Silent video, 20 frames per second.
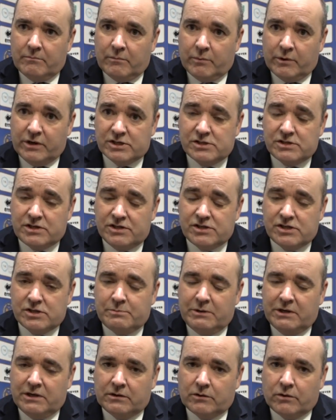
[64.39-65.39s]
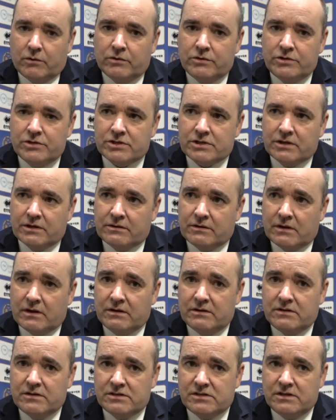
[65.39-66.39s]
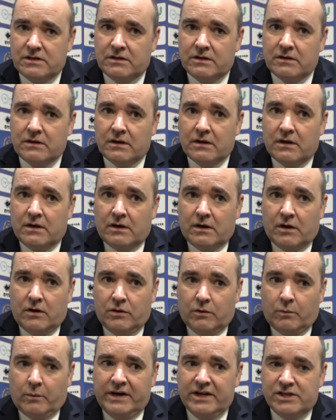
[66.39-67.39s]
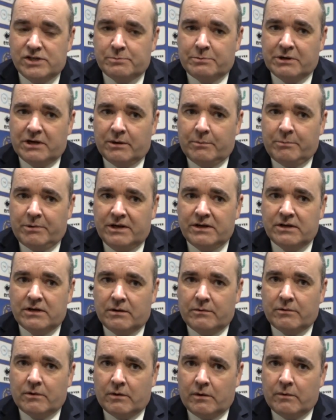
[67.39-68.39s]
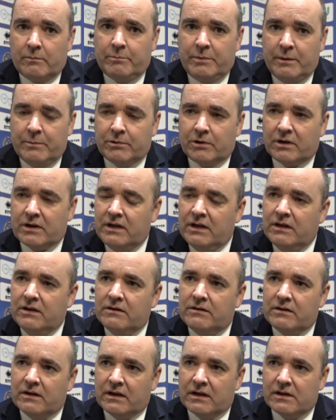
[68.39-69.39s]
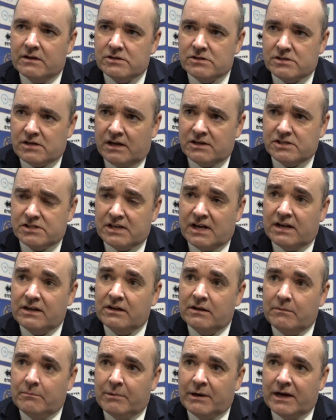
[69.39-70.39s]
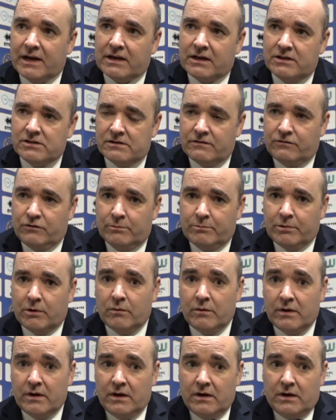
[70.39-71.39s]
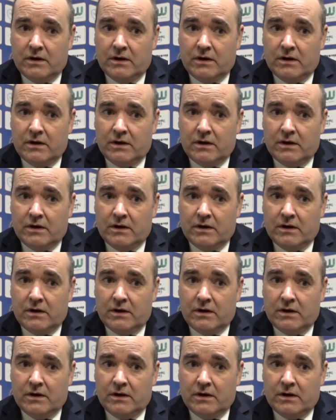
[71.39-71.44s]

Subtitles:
when it's, since it's been launched, and to see how the widespread opinion of people are keen to get sat standing back into football.